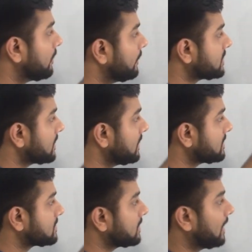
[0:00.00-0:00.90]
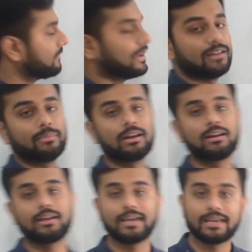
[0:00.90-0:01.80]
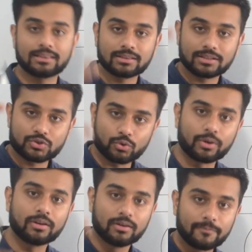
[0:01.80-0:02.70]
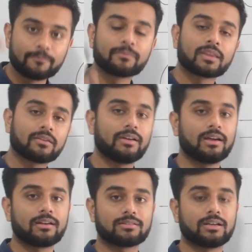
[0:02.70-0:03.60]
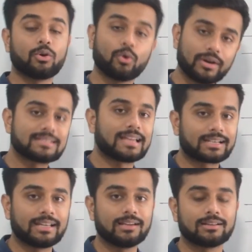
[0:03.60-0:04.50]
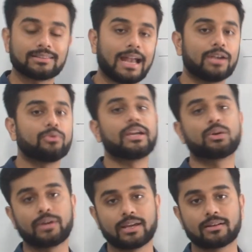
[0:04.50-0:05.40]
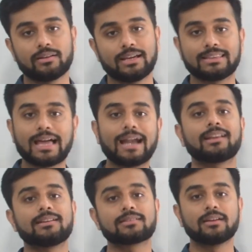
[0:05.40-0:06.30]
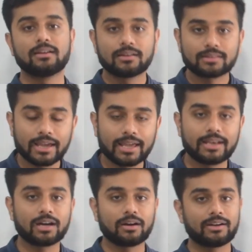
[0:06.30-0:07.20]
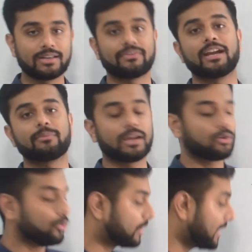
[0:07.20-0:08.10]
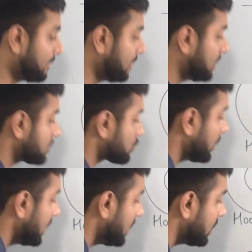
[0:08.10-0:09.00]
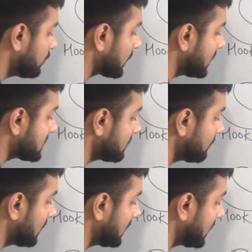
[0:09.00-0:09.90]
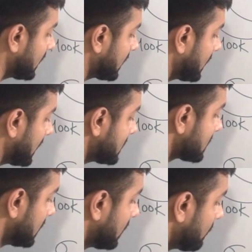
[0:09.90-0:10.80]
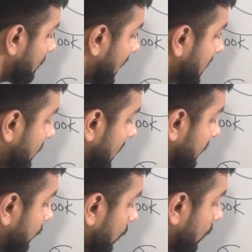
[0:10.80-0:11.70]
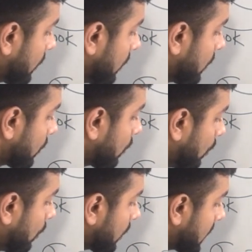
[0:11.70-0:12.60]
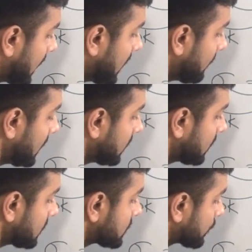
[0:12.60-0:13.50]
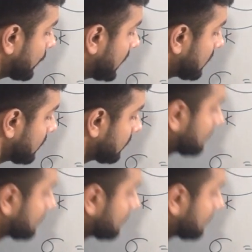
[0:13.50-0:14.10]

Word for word: which is available in the zone where the load is acting, that you need to take. And that is the area defined by core diameter. So here you can simply take it as pi by four core diameter square,